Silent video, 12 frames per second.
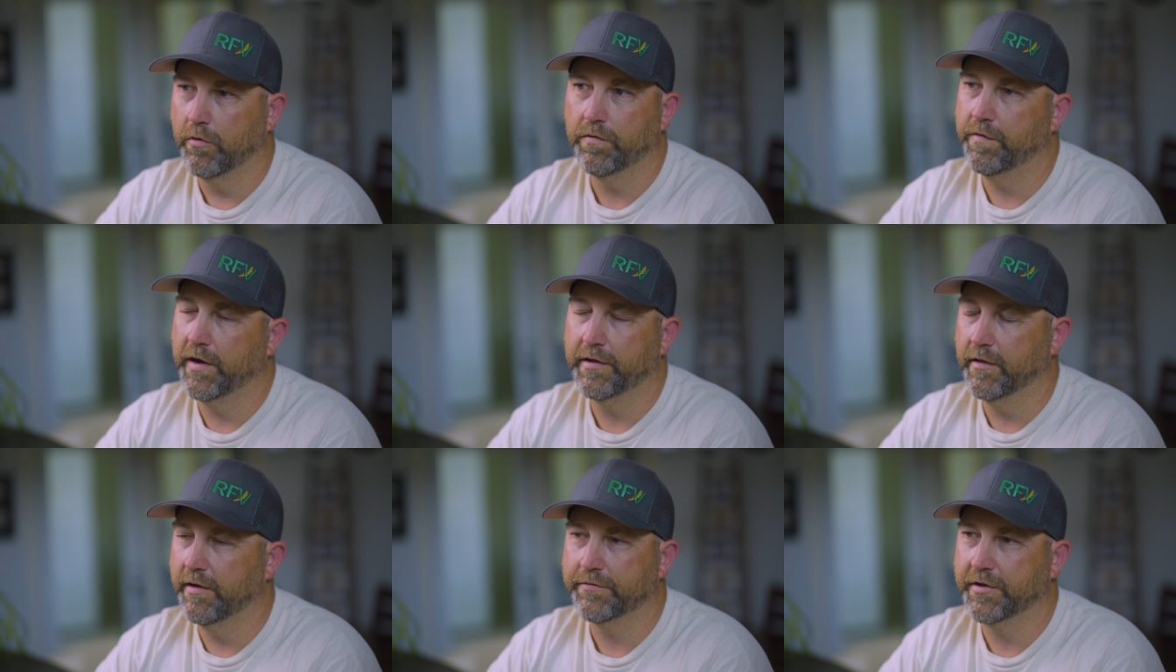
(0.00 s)
no
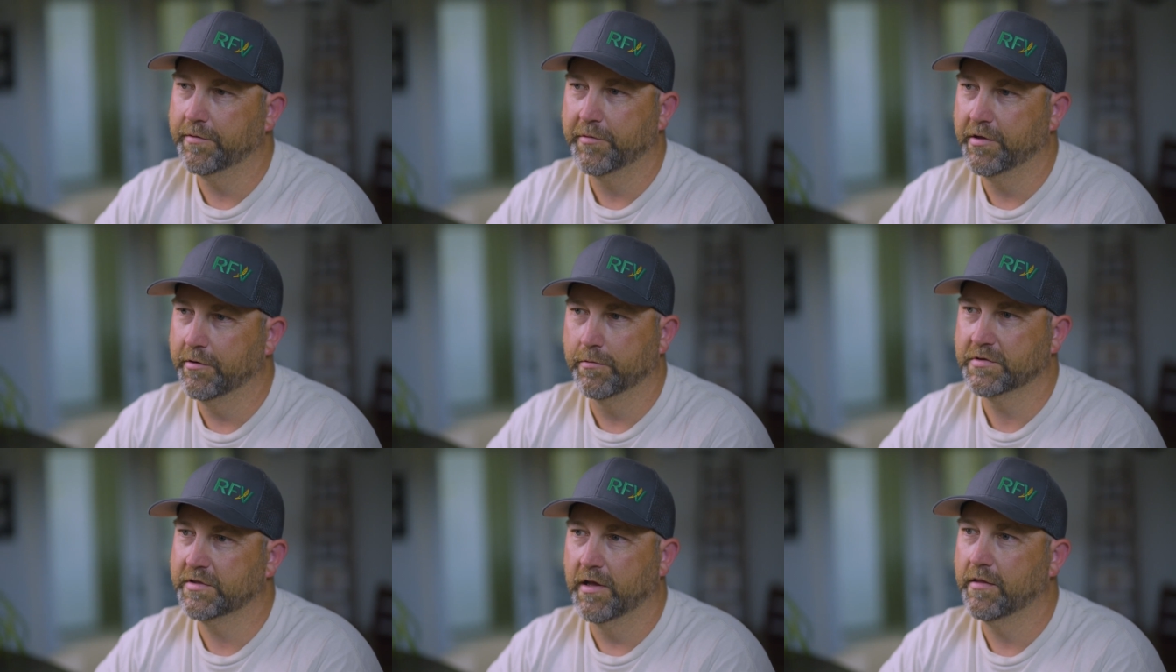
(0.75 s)
fight left in me. There
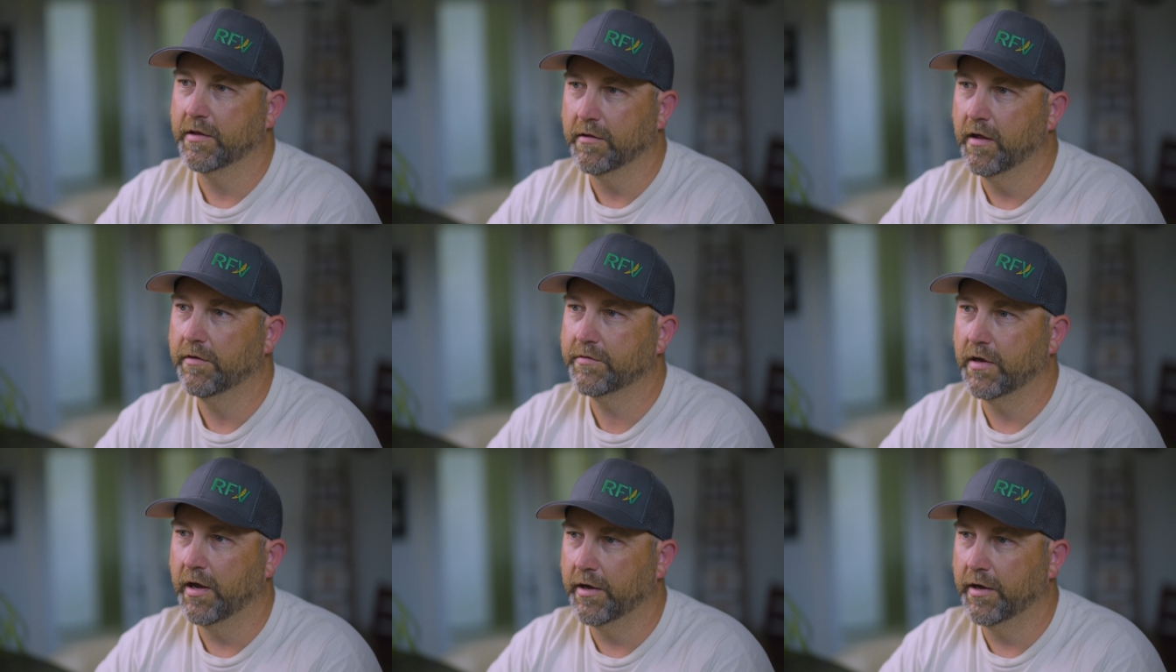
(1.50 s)
was nothing left.